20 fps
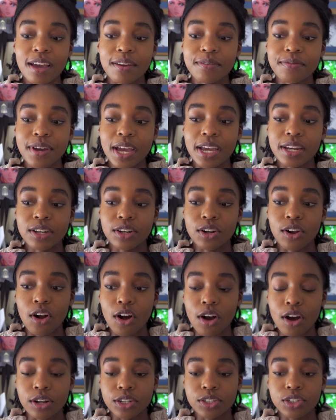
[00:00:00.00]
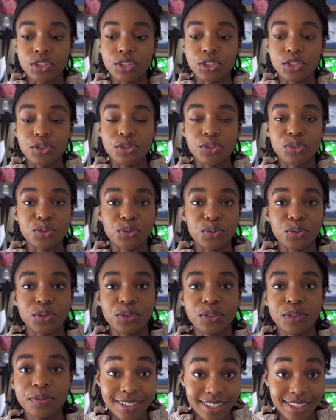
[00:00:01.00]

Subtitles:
I find it hard to use Google.